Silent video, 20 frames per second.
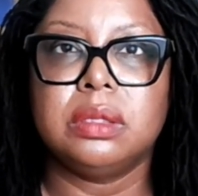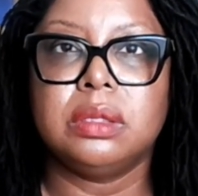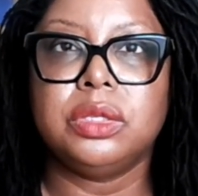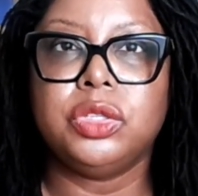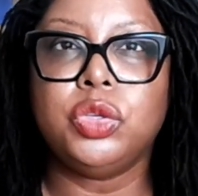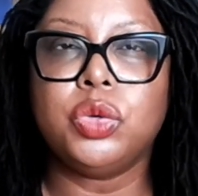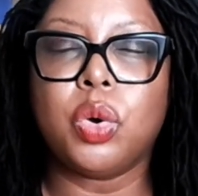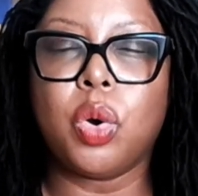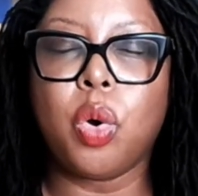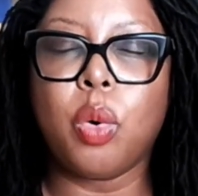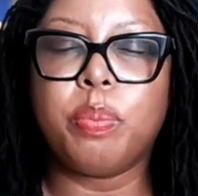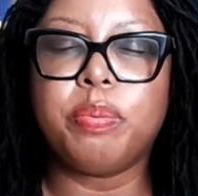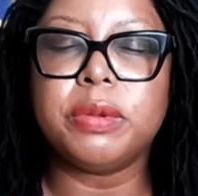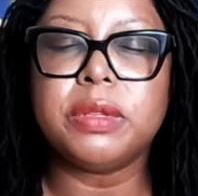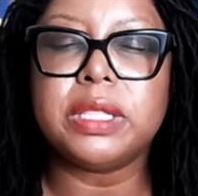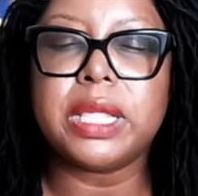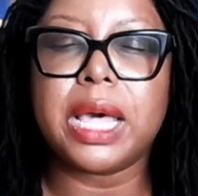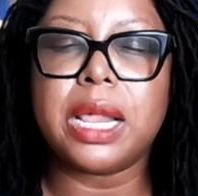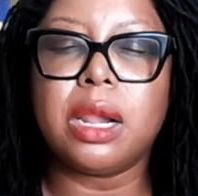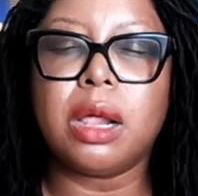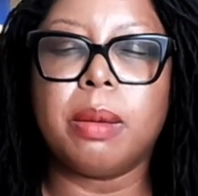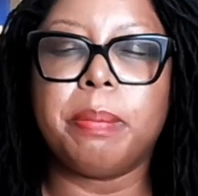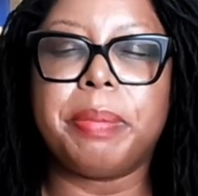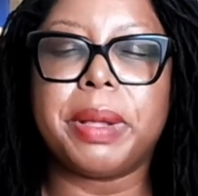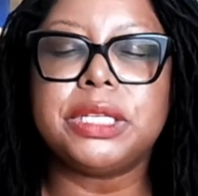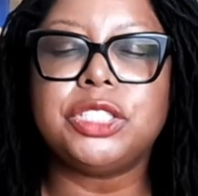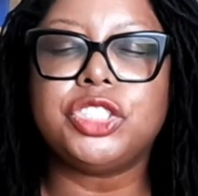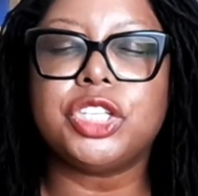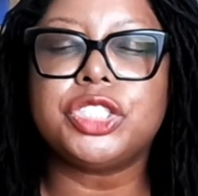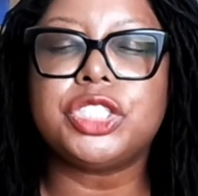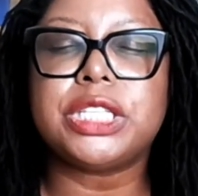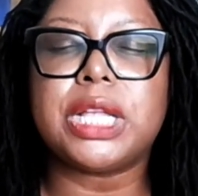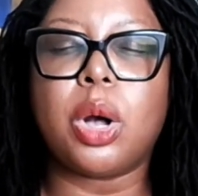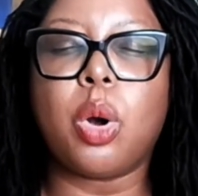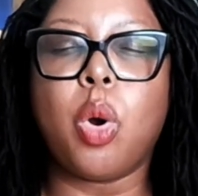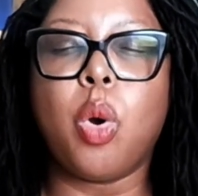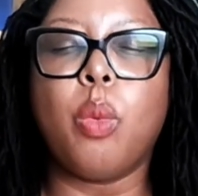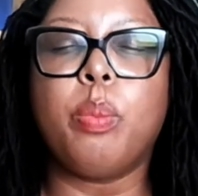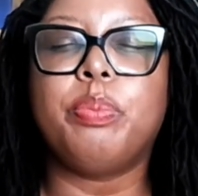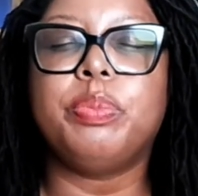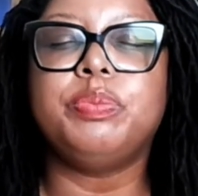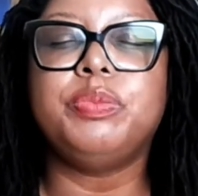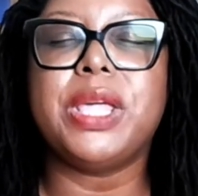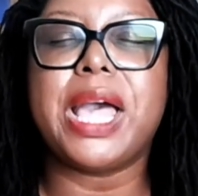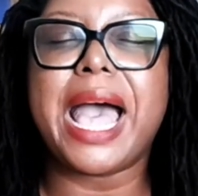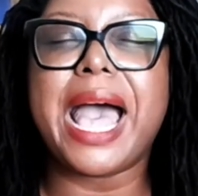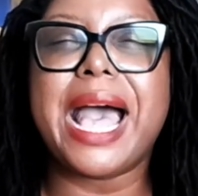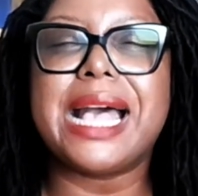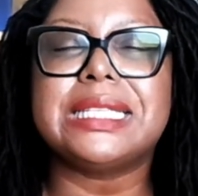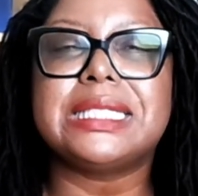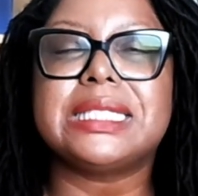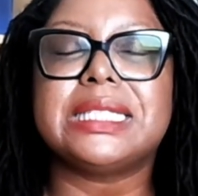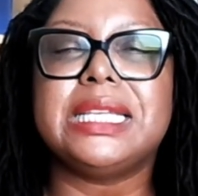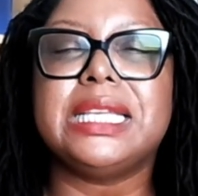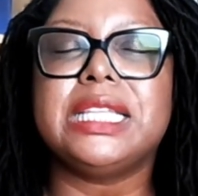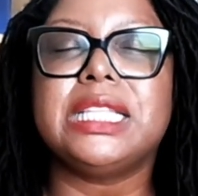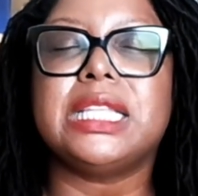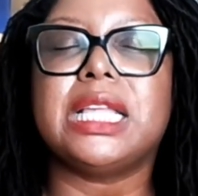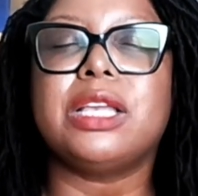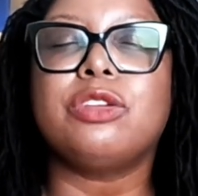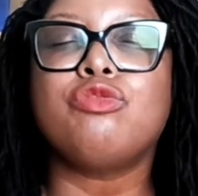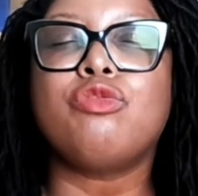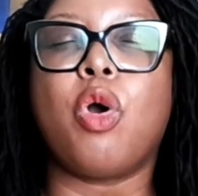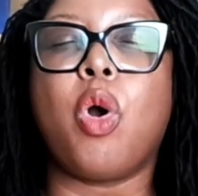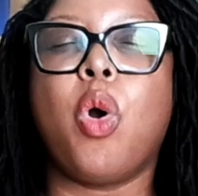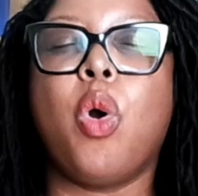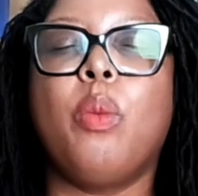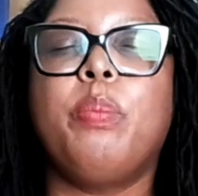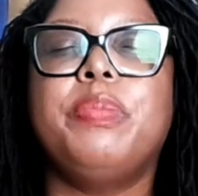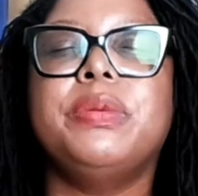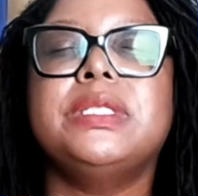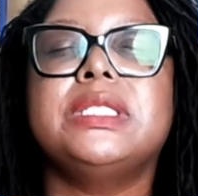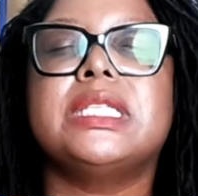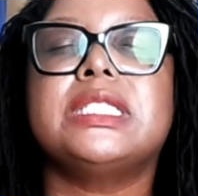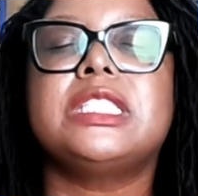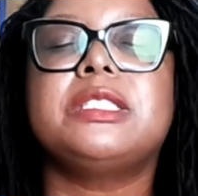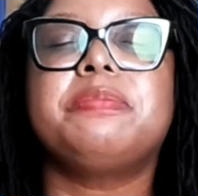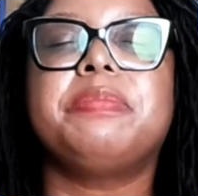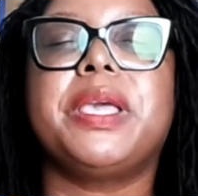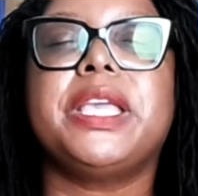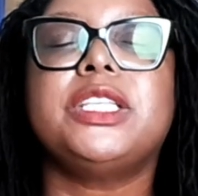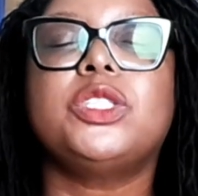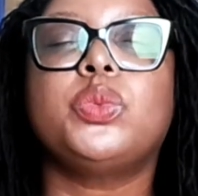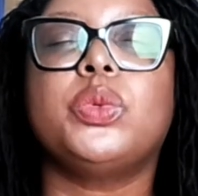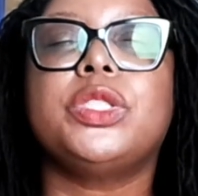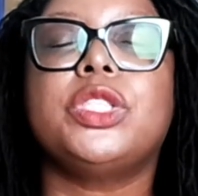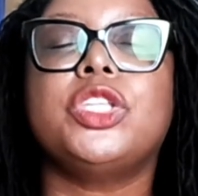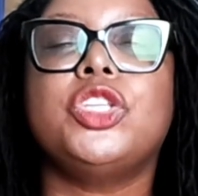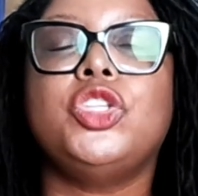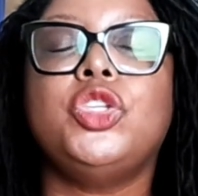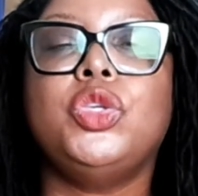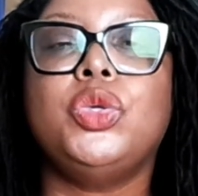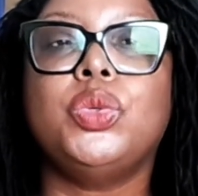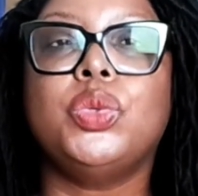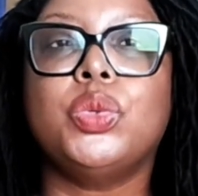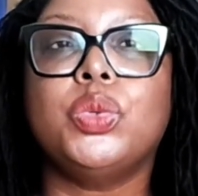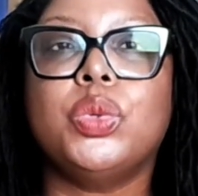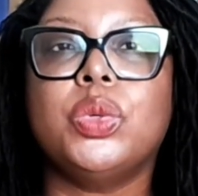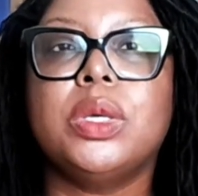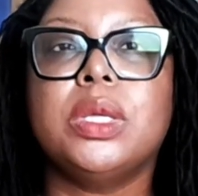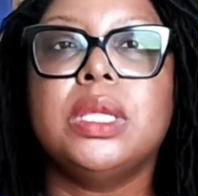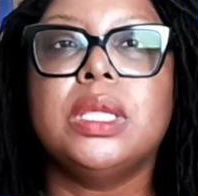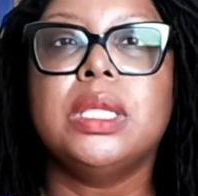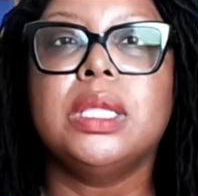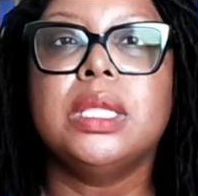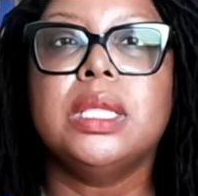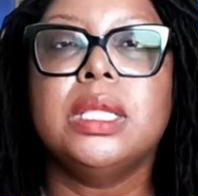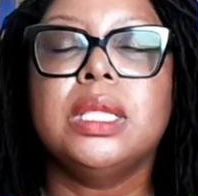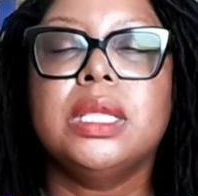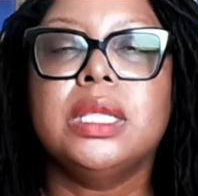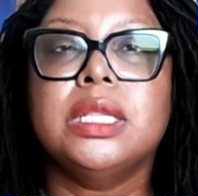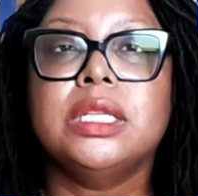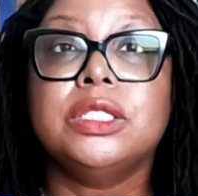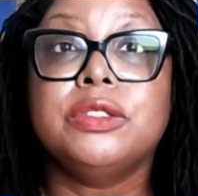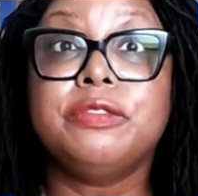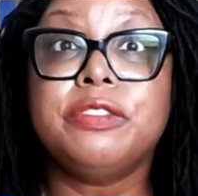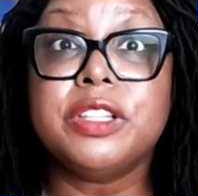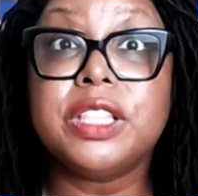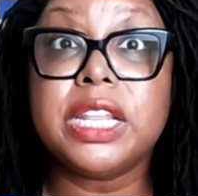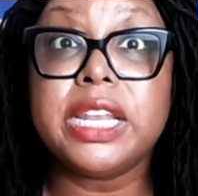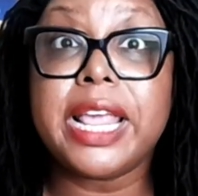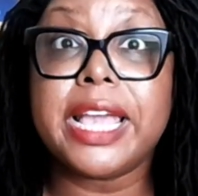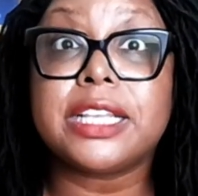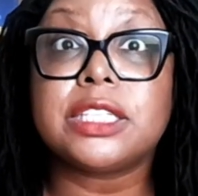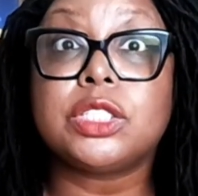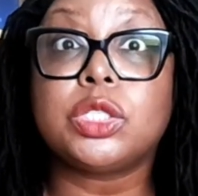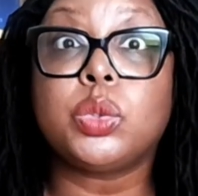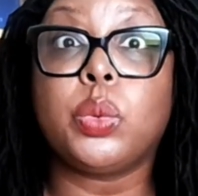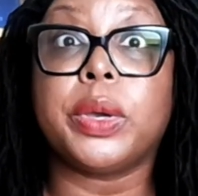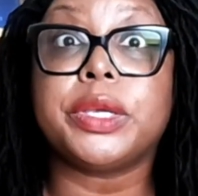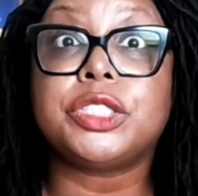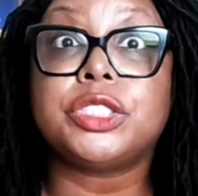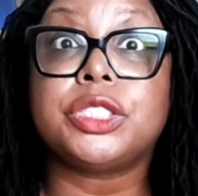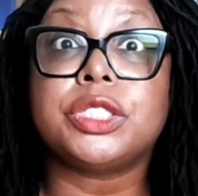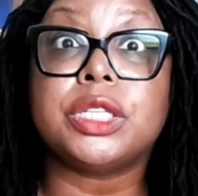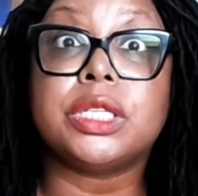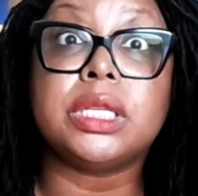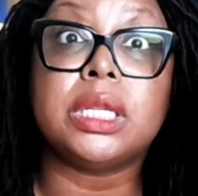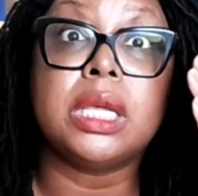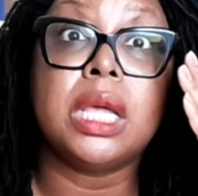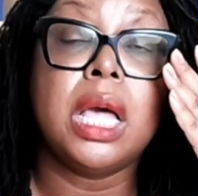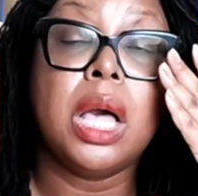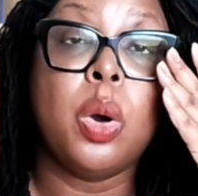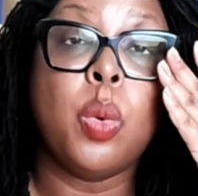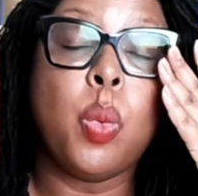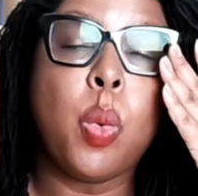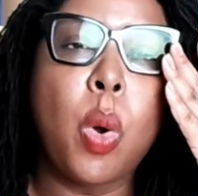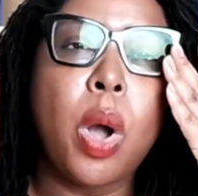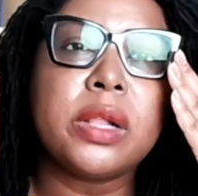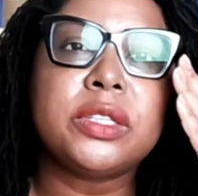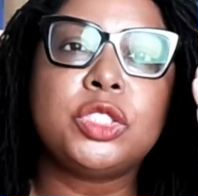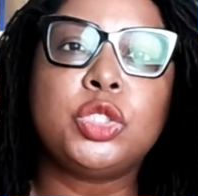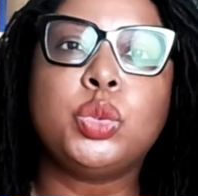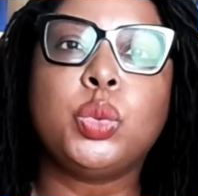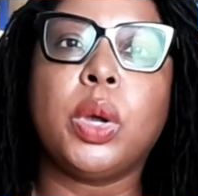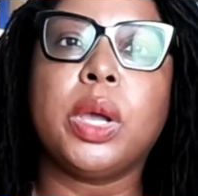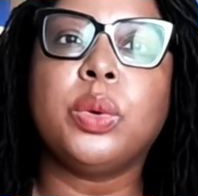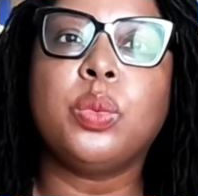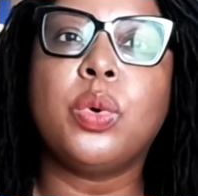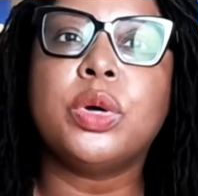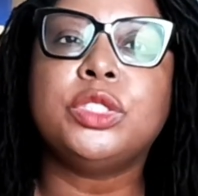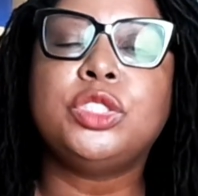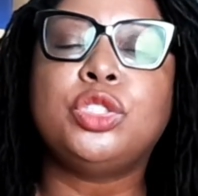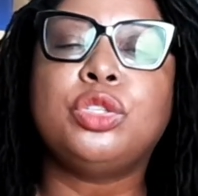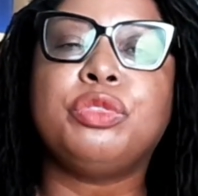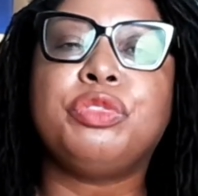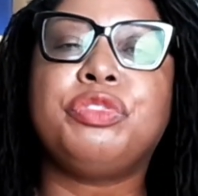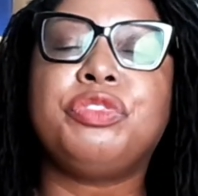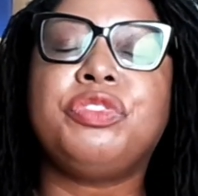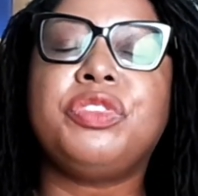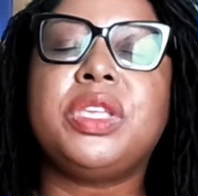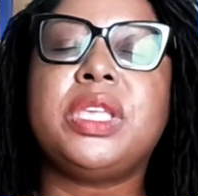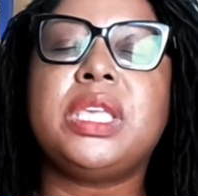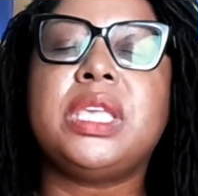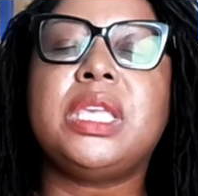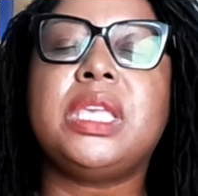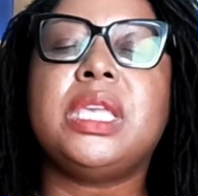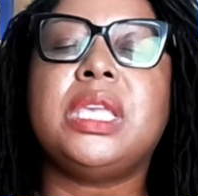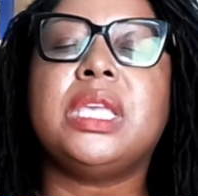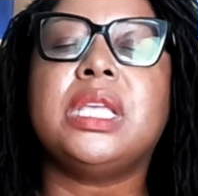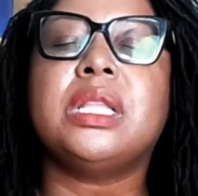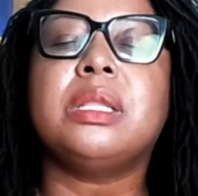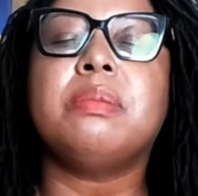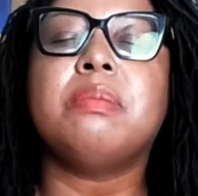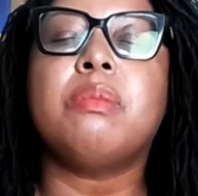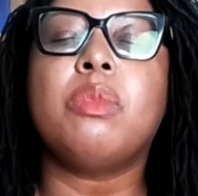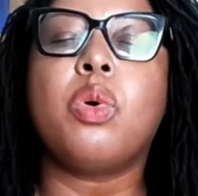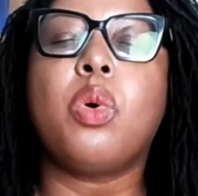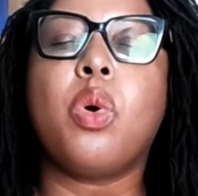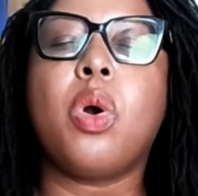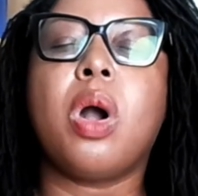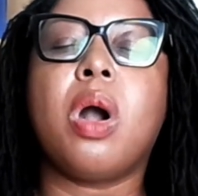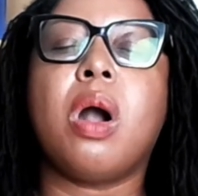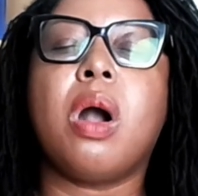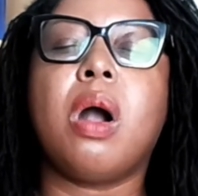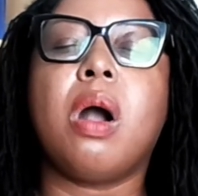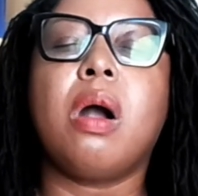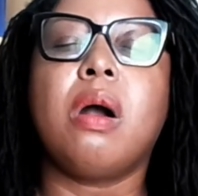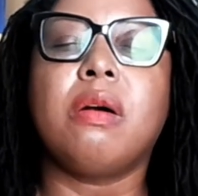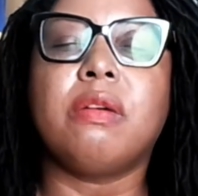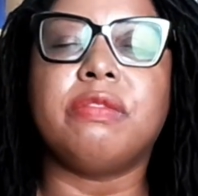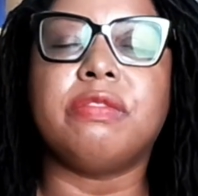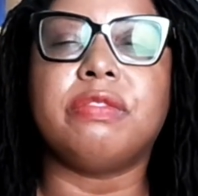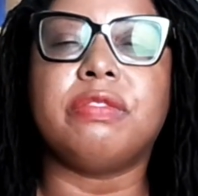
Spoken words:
You open that up, and just the asking opens a space within you for the next question. What do I want to feel more of?